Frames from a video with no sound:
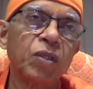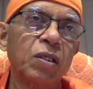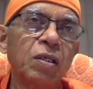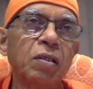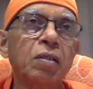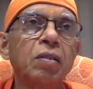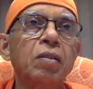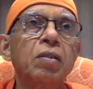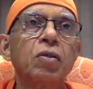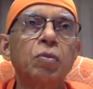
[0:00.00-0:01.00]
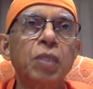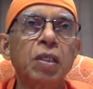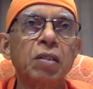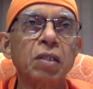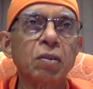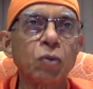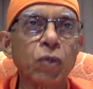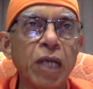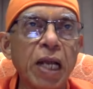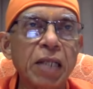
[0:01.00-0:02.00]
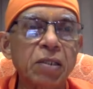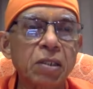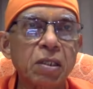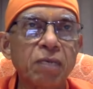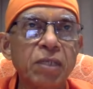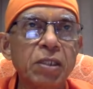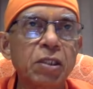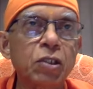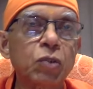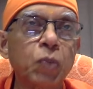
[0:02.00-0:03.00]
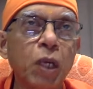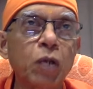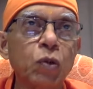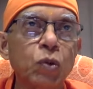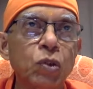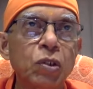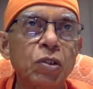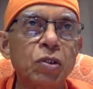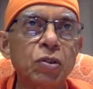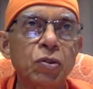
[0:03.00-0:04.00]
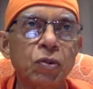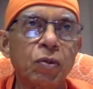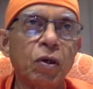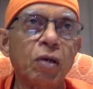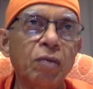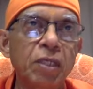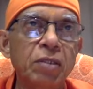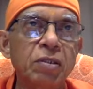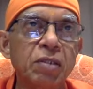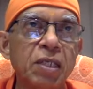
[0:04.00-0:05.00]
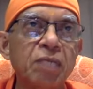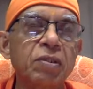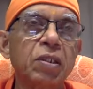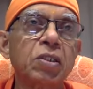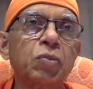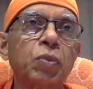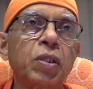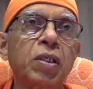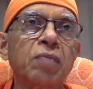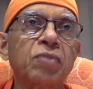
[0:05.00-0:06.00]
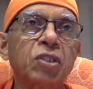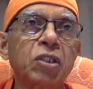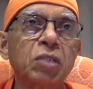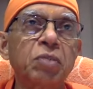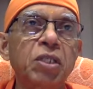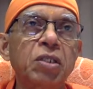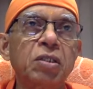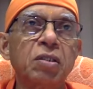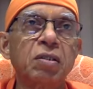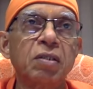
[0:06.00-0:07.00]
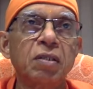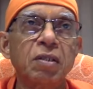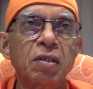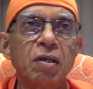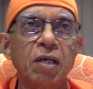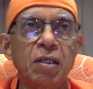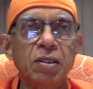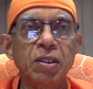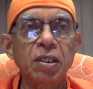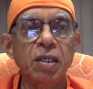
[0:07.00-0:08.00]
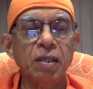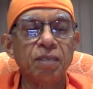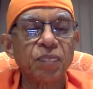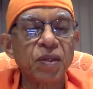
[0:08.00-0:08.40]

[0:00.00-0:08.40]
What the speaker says: the kumir, the crocodile, etc., waiting to swallow. So you're always ready with that sword of discrimination. Asina,